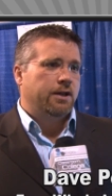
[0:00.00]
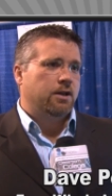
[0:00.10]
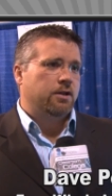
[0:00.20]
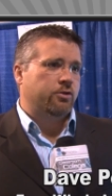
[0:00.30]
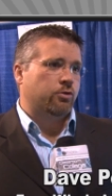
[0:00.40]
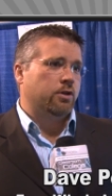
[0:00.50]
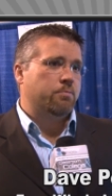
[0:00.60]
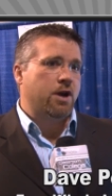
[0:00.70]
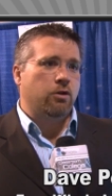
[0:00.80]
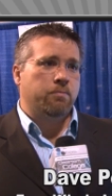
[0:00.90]
it's really
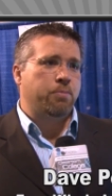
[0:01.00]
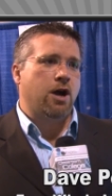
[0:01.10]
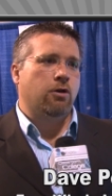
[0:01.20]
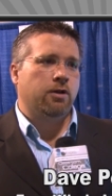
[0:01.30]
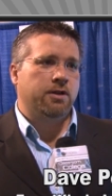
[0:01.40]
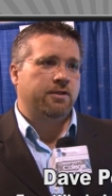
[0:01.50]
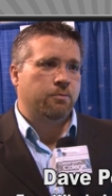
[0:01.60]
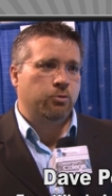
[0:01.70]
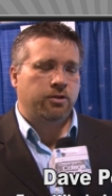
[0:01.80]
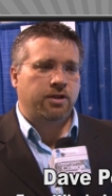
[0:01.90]
about empowering
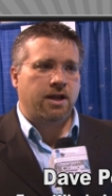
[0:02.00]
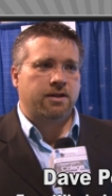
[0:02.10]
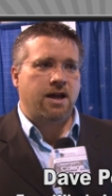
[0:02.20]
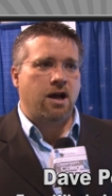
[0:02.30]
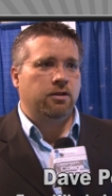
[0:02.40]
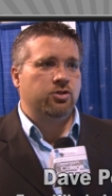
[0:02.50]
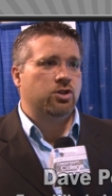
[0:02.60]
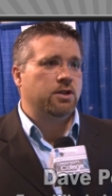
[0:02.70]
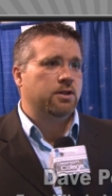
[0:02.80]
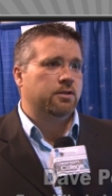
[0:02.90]
them with
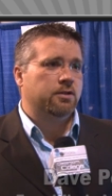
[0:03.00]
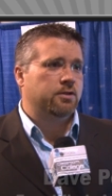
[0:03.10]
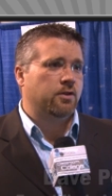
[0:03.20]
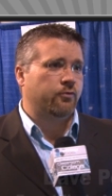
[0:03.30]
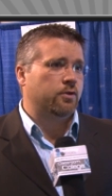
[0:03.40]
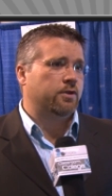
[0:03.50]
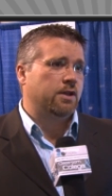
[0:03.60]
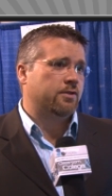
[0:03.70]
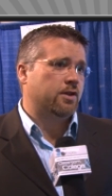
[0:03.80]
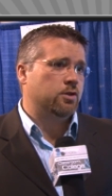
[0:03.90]
technology and the different
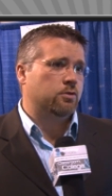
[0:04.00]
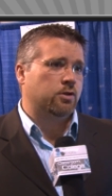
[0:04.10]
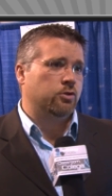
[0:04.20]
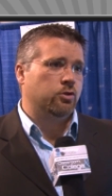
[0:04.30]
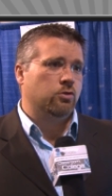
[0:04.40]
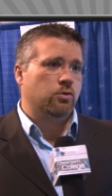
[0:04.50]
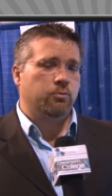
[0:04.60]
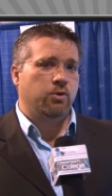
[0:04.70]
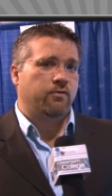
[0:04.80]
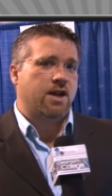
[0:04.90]
things that you can do,
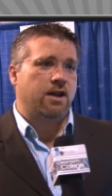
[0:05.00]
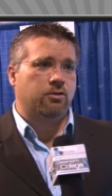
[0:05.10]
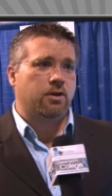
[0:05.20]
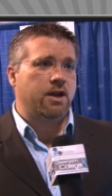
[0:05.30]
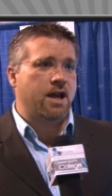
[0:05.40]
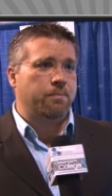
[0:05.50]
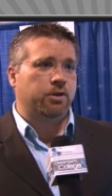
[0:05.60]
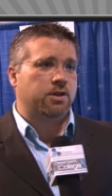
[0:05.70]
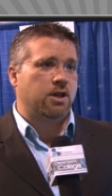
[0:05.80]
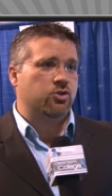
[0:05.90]
and we've got a great
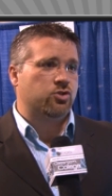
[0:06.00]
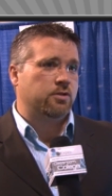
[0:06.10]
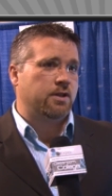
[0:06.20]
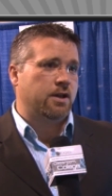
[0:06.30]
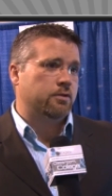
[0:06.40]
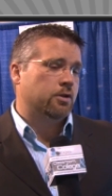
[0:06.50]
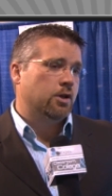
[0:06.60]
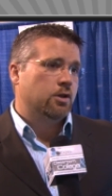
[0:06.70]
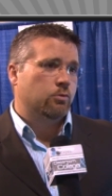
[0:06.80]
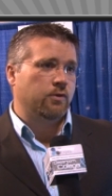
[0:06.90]
application that
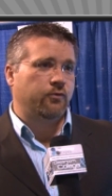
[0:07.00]
we